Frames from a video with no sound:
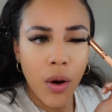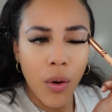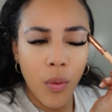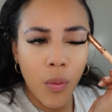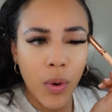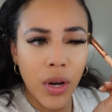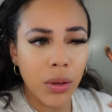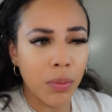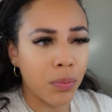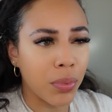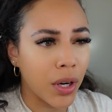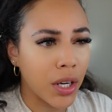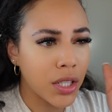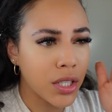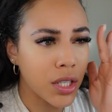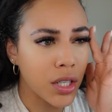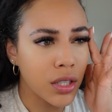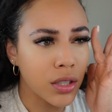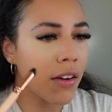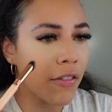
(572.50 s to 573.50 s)
with
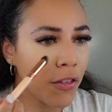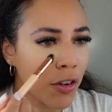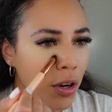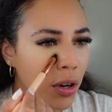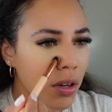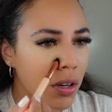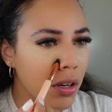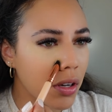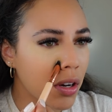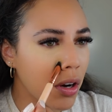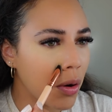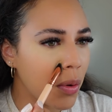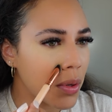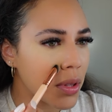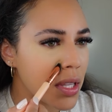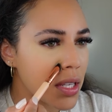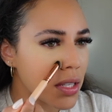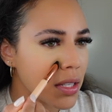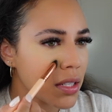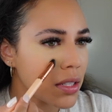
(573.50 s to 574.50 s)
brushes. If you're gonna go
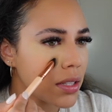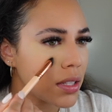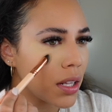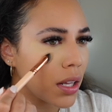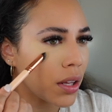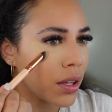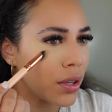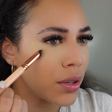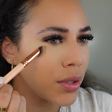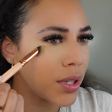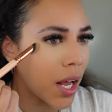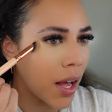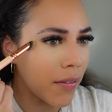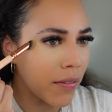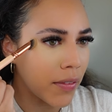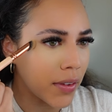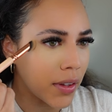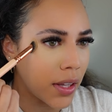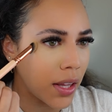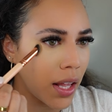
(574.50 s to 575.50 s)
with this concealer, you
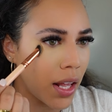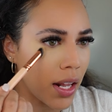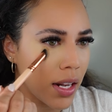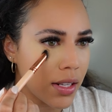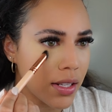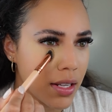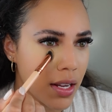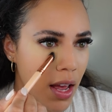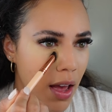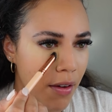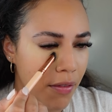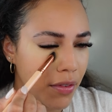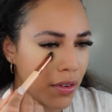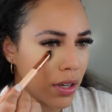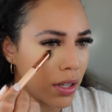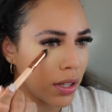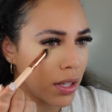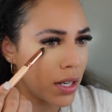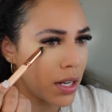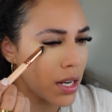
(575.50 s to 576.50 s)
definitely
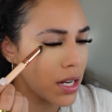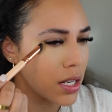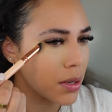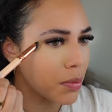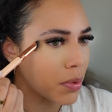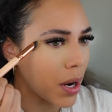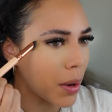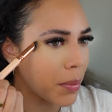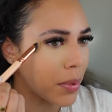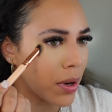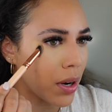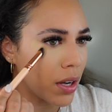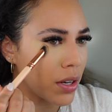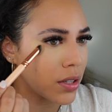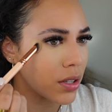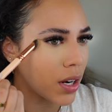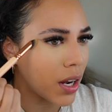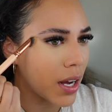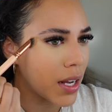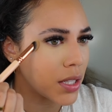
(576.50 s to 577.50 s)
need to prep your
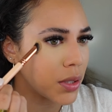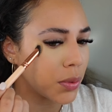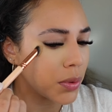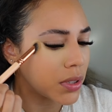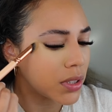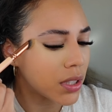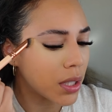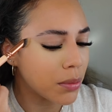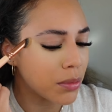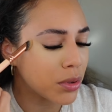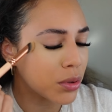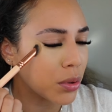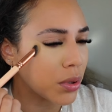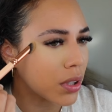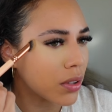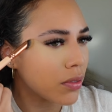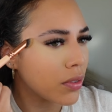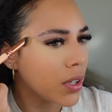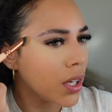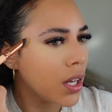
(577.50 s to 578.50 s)
under eyes with some sort
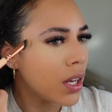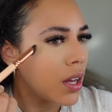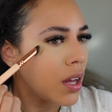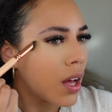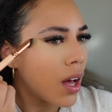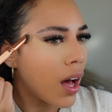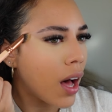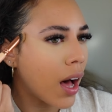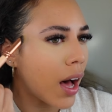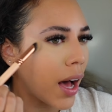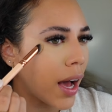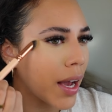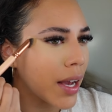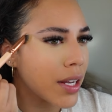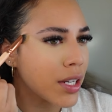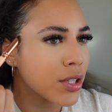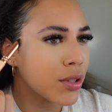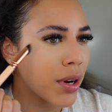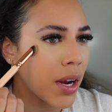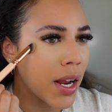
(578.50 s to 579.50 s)
of
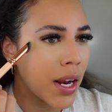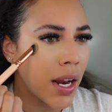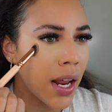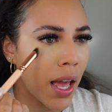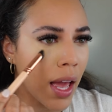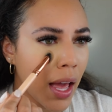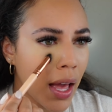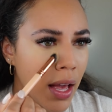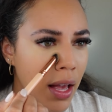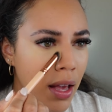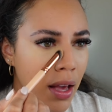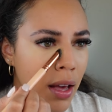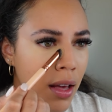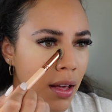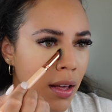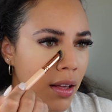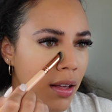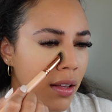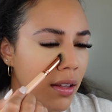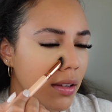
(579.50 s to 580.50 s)
hydrating
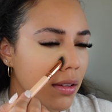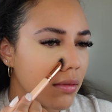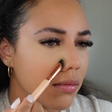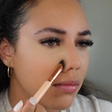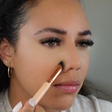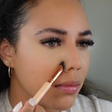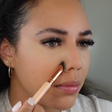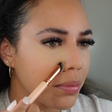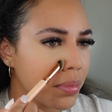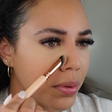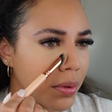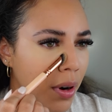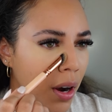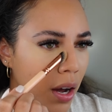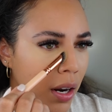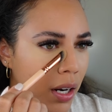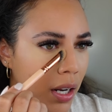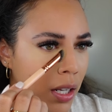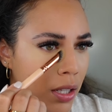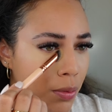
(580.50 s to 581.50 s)

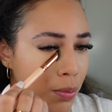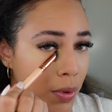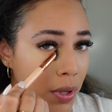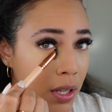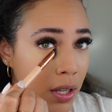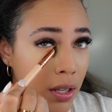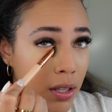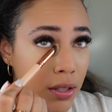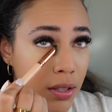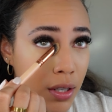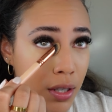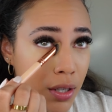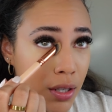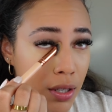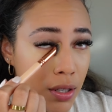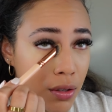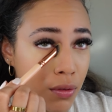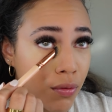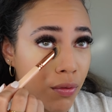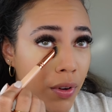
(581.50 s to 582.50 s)
product because it
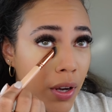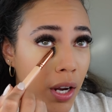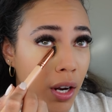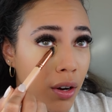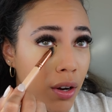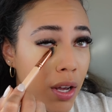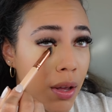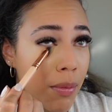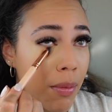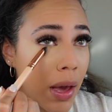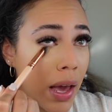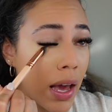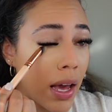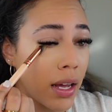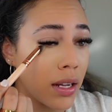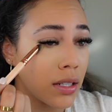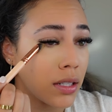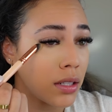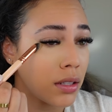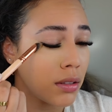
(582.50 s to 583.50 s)
is very
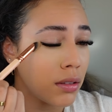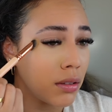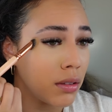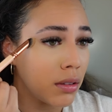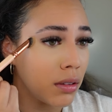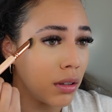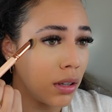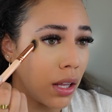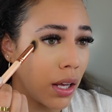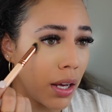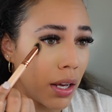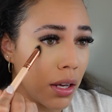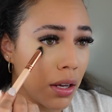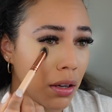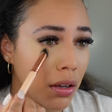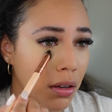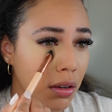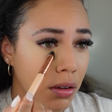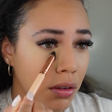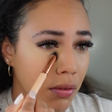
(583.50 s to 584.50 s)
matte.
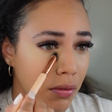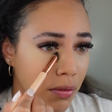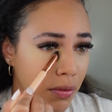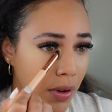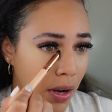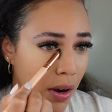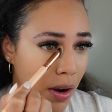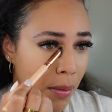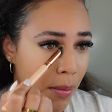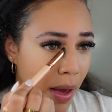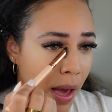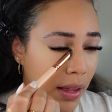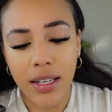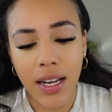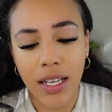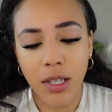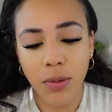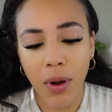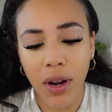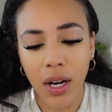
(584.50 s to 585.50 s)
Like very matte. The
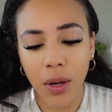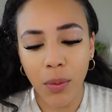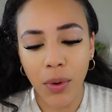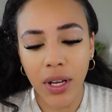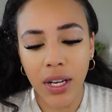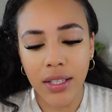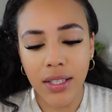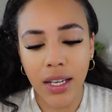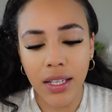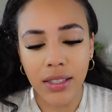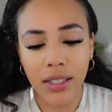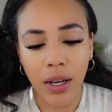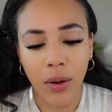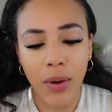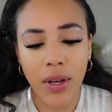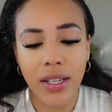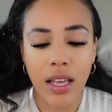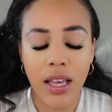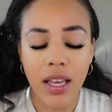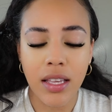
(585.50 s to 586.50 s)
next product we're gonna test
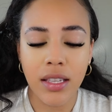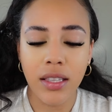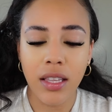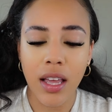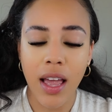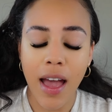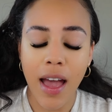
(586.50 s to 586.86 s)
out is the